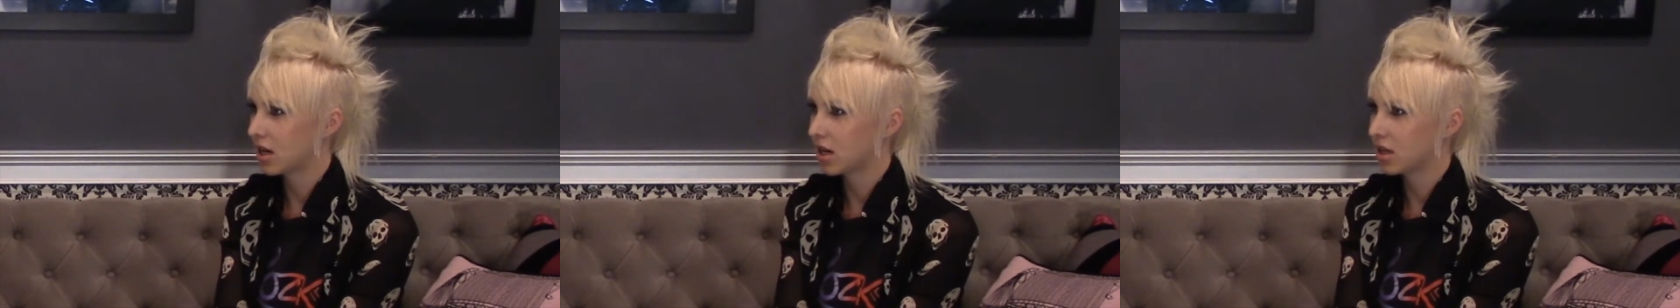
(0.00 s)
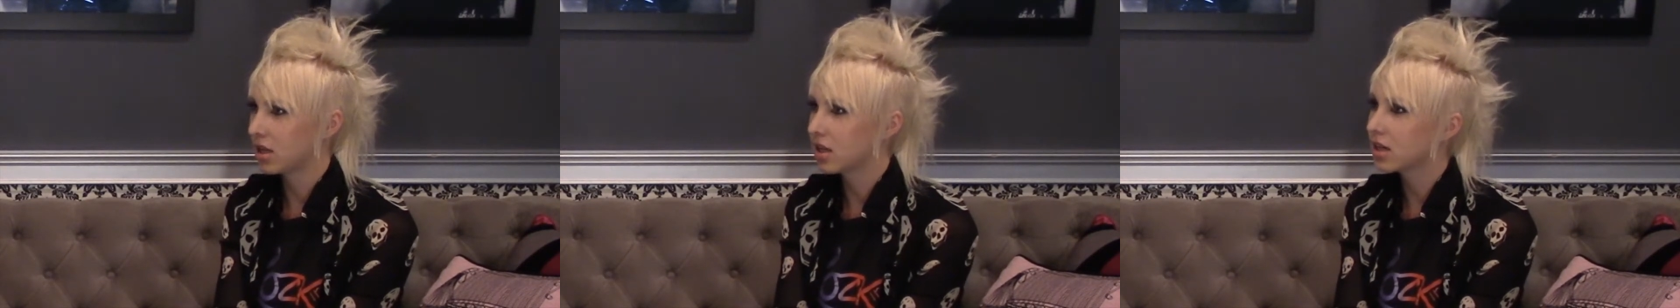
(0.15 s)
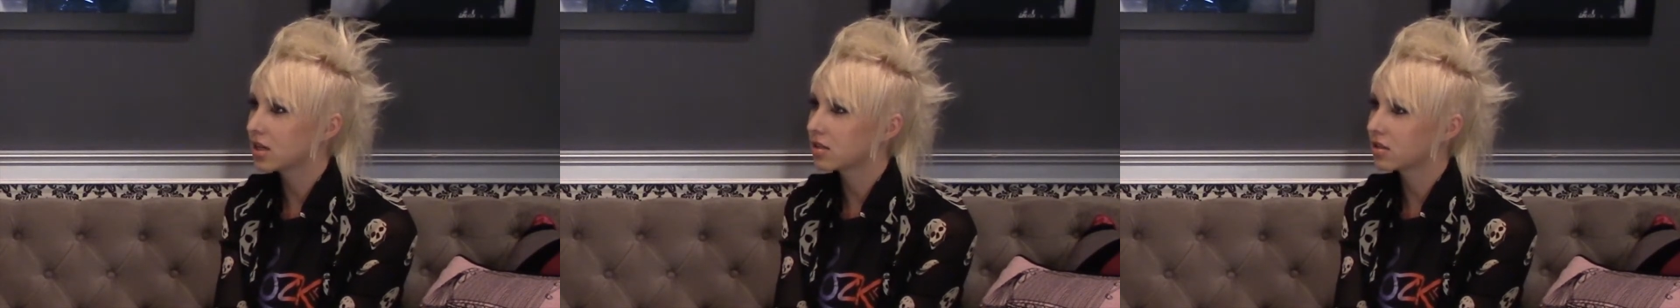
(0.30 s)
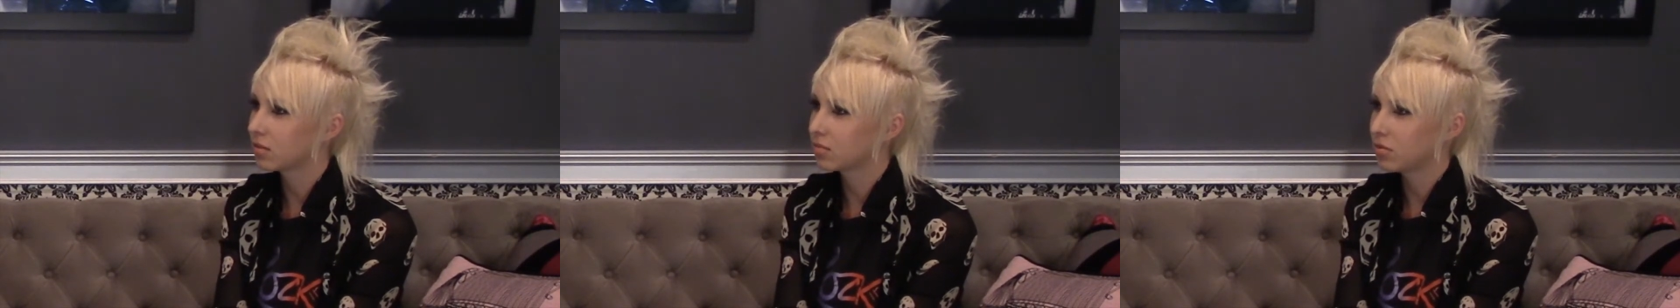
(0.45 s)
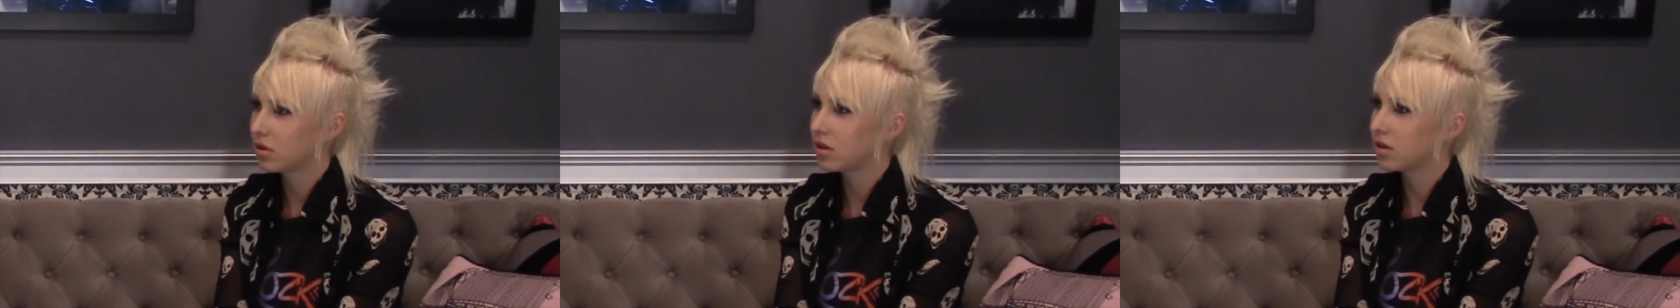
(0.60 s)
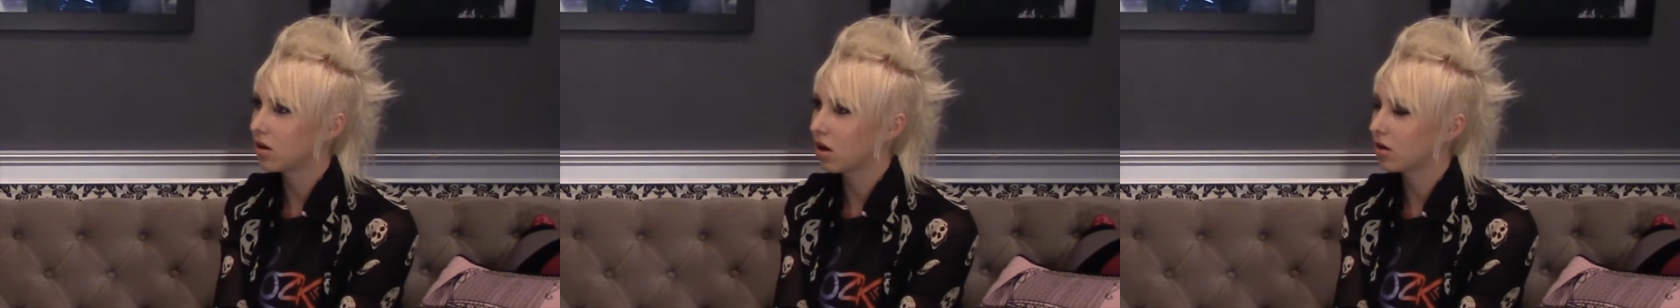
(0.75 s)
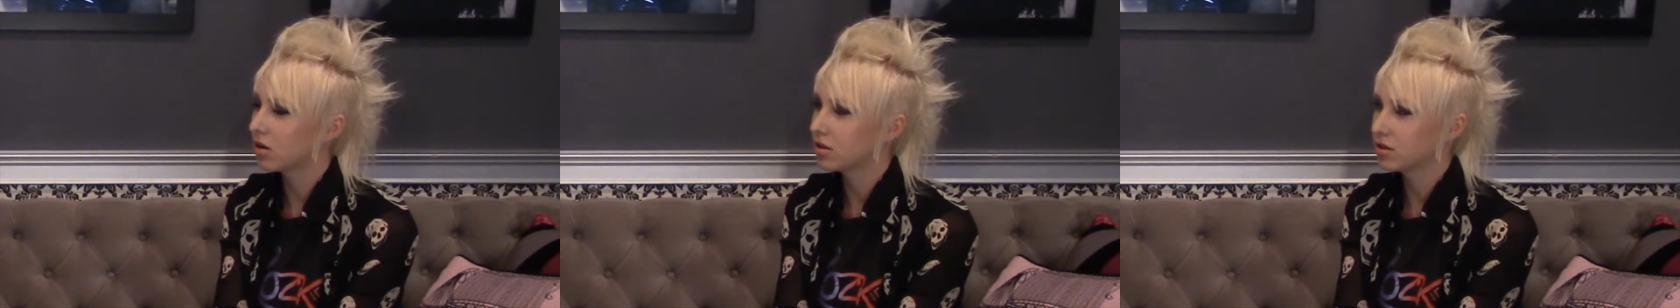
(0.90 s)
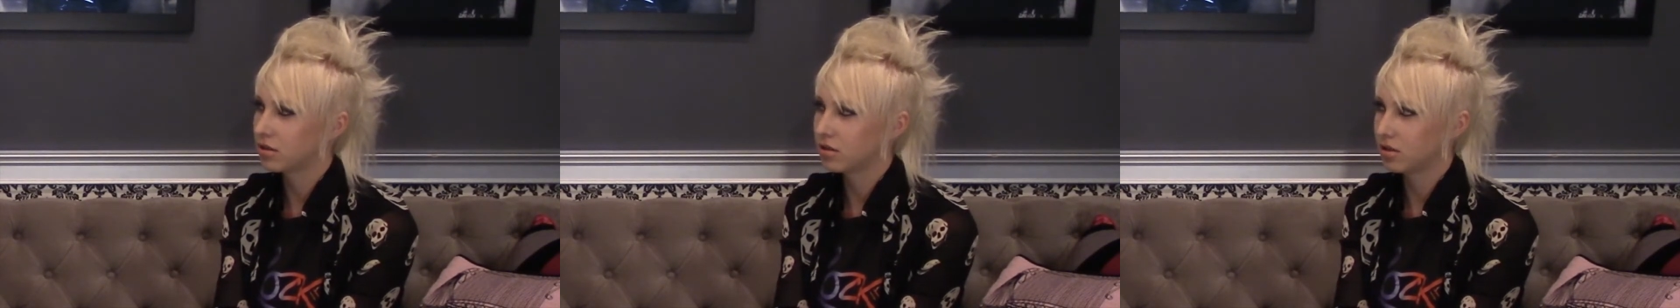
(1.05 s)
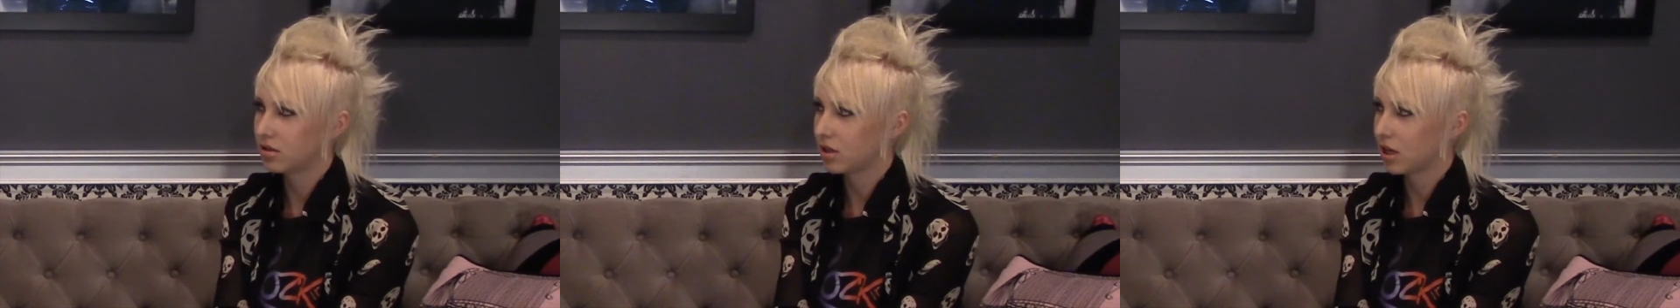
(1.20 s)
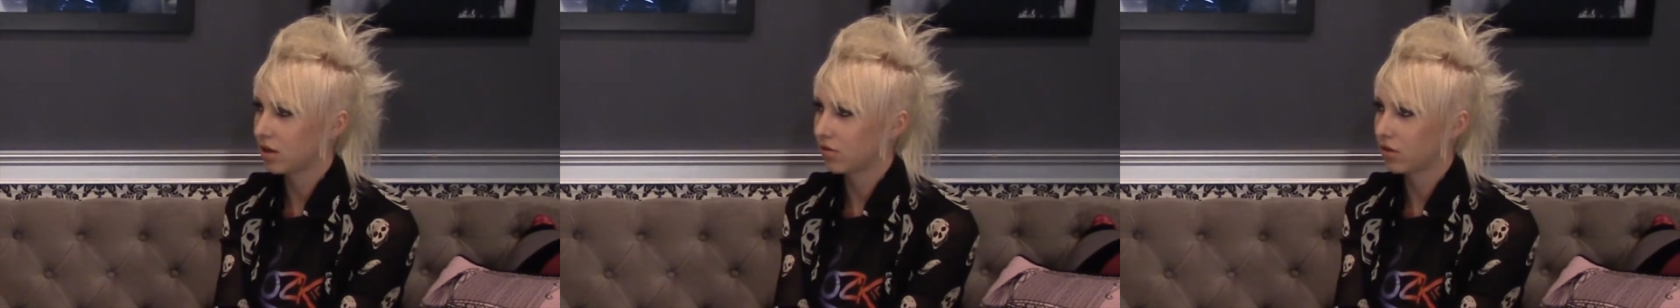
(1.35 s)
I think it's up to the artist to
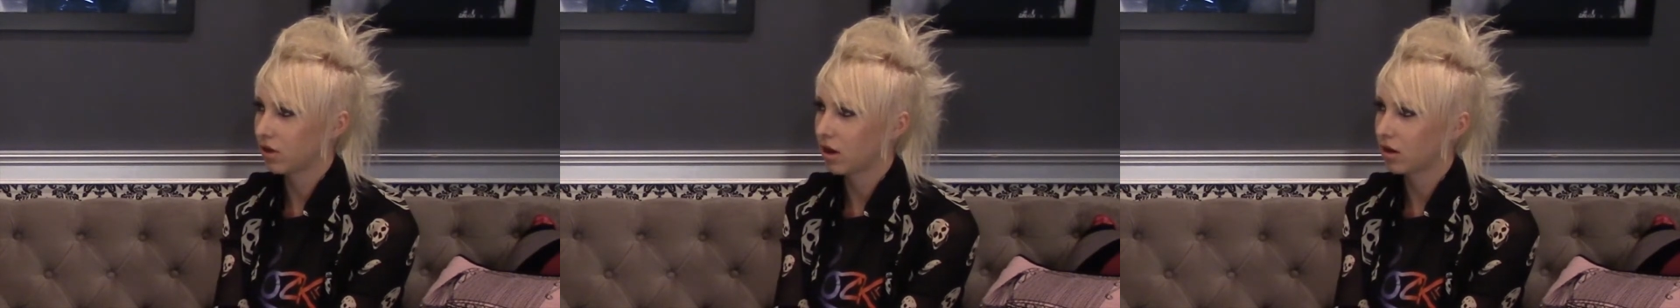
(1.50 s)
save it.